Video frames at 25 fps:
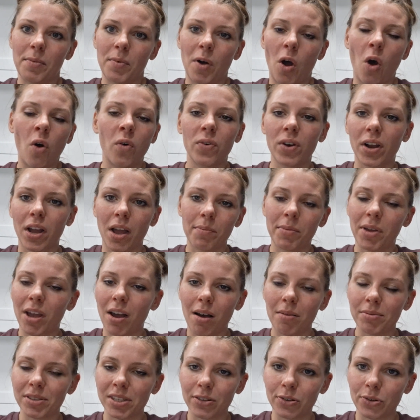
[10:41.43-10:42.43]
overcoming
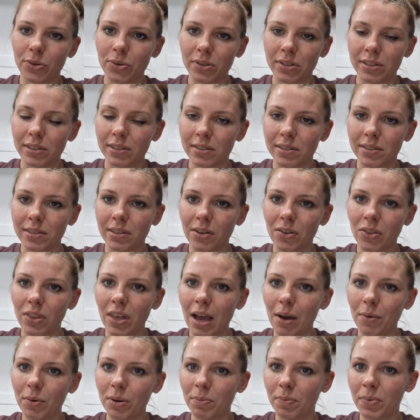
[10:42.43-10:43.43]
obstacles. So
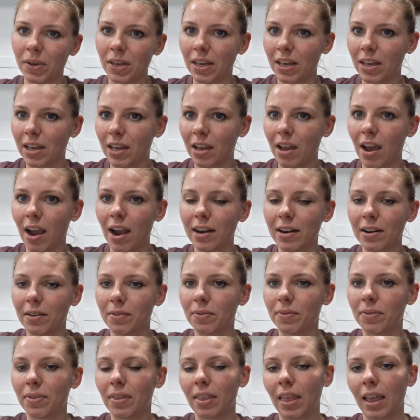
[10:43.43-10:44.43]
that would be kind of
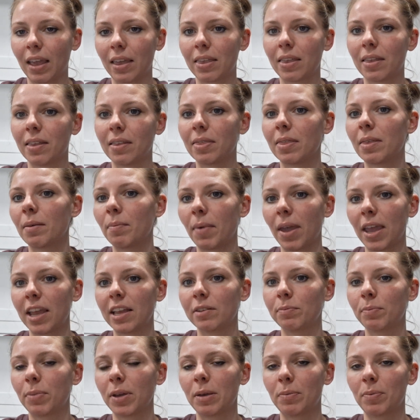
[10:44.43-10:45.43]
like the
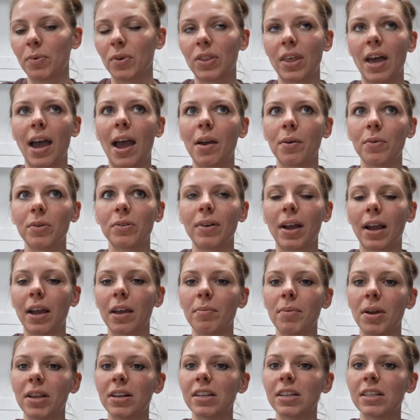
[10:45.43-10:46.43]
main people that I would
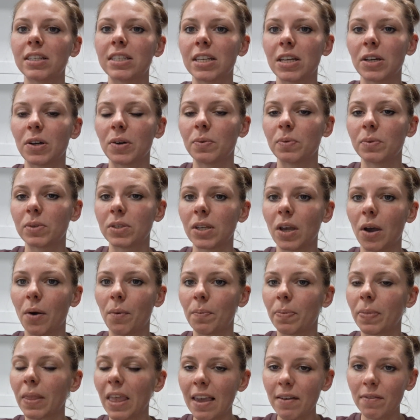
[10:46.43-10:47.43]
recommend it to. So
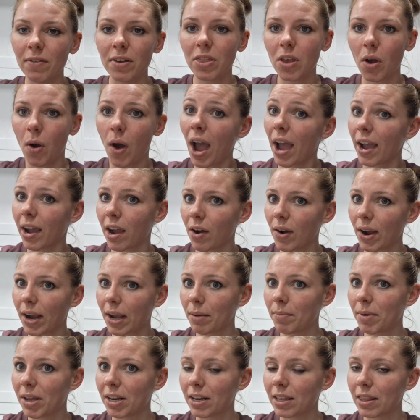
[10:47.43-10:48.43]
even though I got
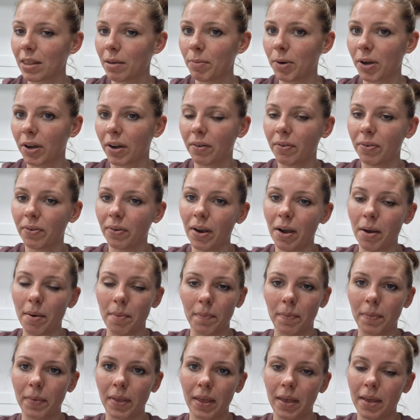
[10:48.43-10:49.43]
recommended the book
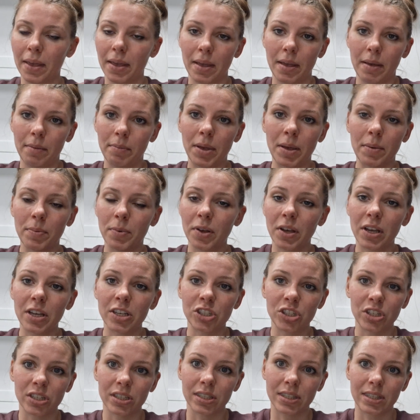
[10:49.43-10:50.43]
from people,
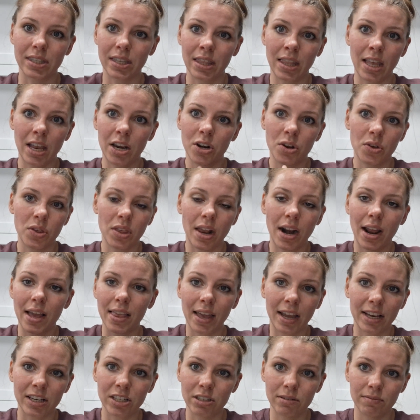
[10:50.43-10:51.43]
it's just they knew that I
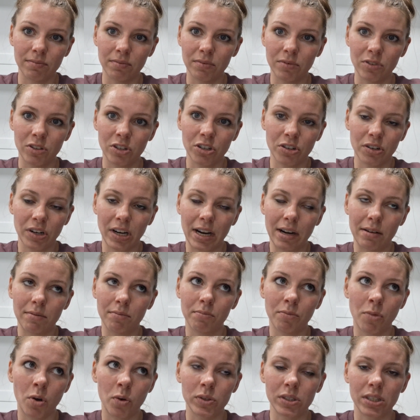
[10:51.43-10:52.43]
liked to read
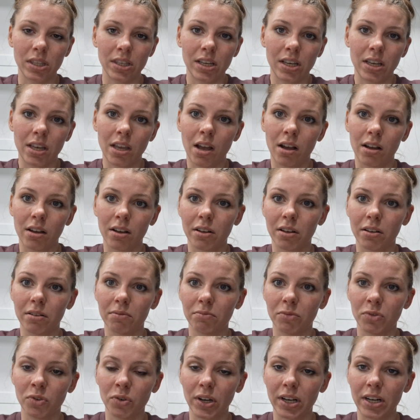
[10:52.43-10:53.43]
mostly young
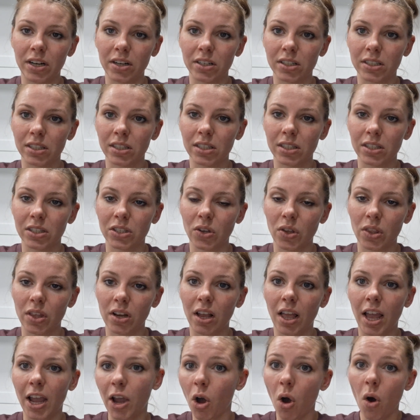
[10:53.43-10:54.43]
readers, and so they're
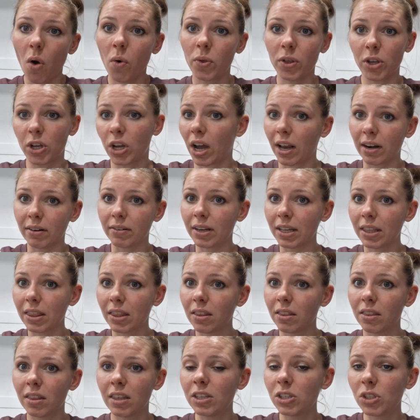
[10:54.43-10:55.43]
like, oh, well, you gotta
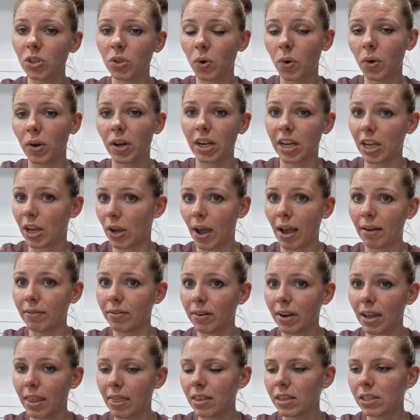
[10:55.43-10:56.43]
read this story, you haven't
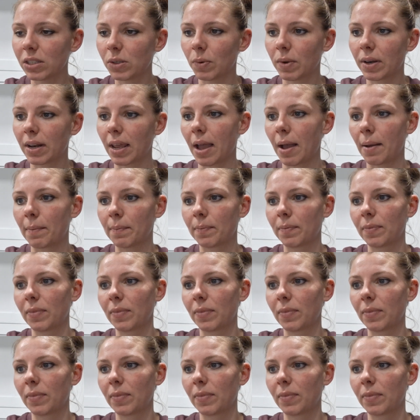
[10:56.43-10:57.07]
read this one yet.